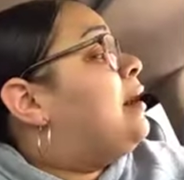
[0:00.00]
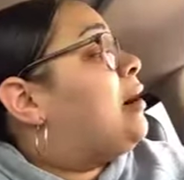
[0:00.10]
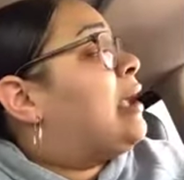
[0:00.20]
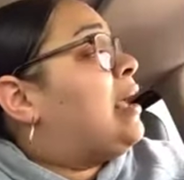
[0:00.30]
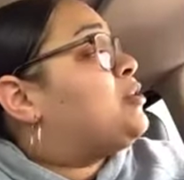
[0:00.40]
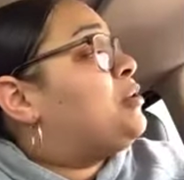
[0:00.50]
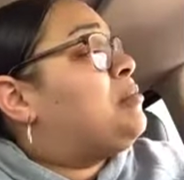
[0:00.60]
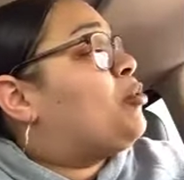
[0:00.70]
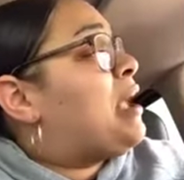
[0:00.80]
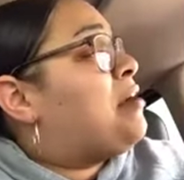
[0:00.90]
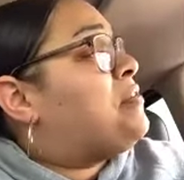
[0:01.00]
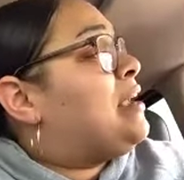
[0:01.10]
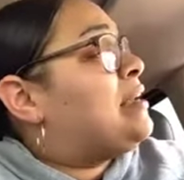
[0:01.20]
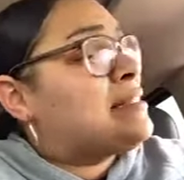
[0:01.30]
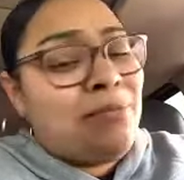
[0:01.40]
okay, I don't need more
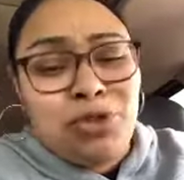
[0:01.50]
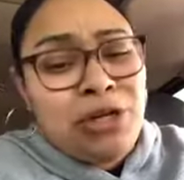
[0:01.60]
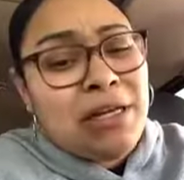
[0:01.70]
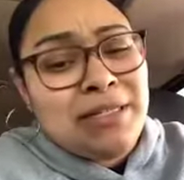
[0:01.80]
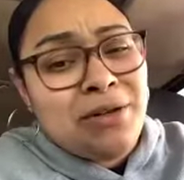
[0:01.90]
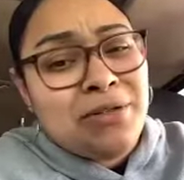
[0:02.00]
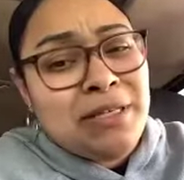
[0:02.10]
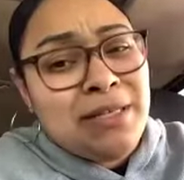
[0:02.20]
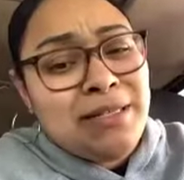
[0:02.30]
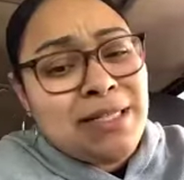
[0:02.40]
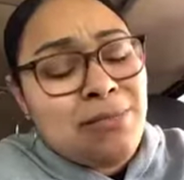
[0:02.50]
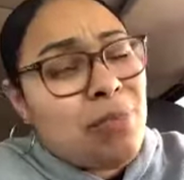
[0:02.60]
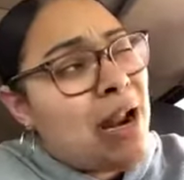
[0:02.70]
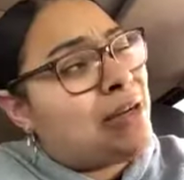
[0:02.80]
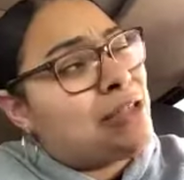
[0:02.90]
caffeine because I'm drinking associates,
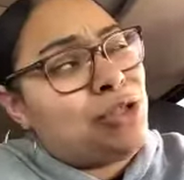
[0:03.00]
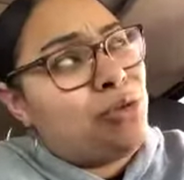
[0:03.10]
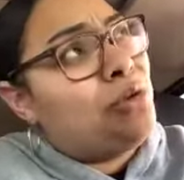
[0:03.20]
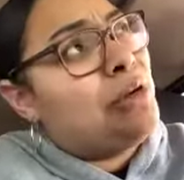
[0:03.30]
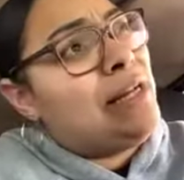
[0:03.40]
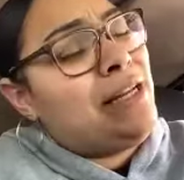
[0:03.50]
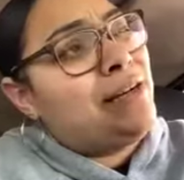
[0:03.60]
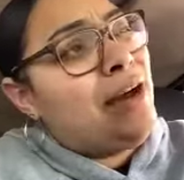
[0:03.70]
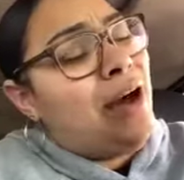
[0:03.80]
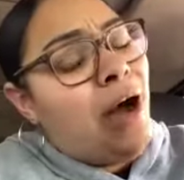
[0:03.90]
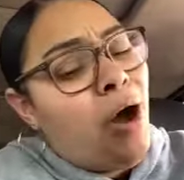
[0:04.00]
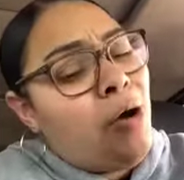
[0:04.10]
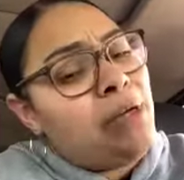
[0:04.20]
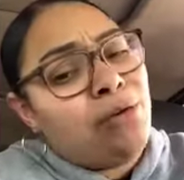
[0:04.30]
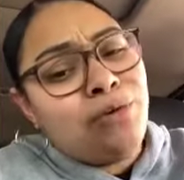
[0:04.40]
but I could sure eat a,
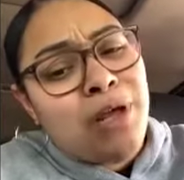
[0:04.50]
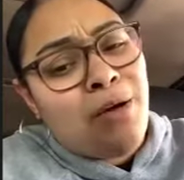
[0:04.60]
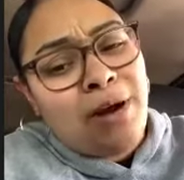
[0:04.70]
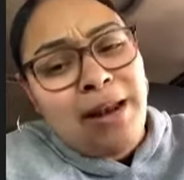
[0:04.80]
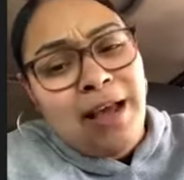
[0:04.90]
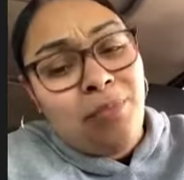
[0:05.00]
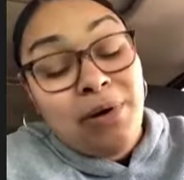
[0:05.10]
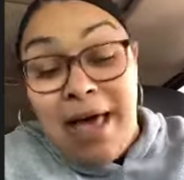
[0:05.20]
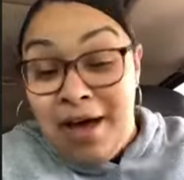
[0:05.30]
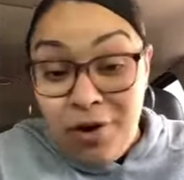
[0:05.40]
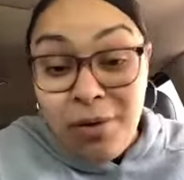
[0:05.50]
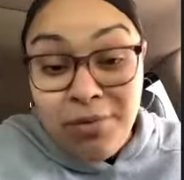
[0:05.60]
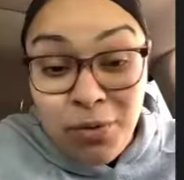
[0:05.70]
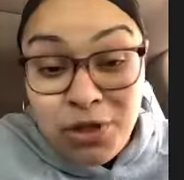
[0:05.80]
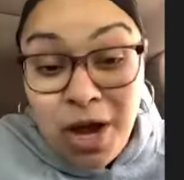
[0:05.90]
almond croissant right now. But after I'm
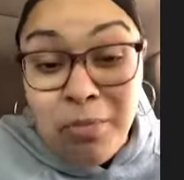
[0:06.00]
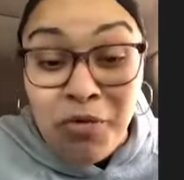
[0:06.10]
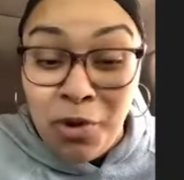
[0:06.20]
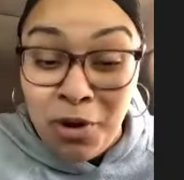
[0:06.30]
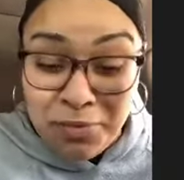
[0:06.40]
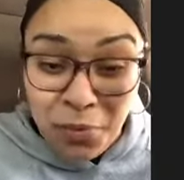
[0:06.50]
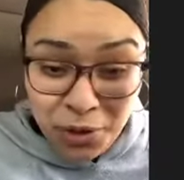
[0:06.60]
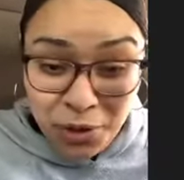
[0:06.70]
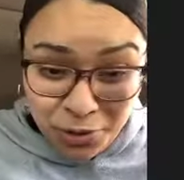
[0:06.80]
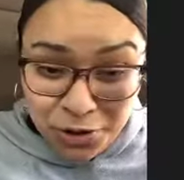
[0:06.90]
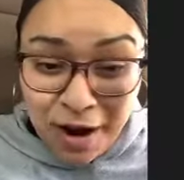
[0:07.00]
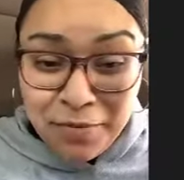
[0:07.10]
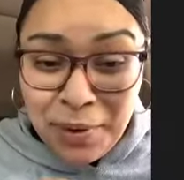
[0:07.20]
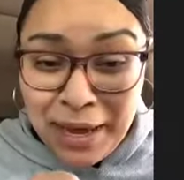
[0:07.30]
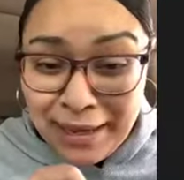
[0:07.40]
done with y'all, I'm gonna roll up the window and drive
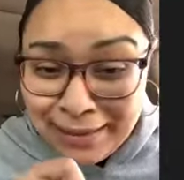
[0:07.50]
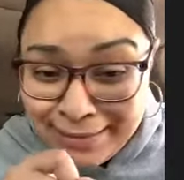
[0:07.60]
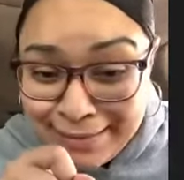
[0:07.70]
away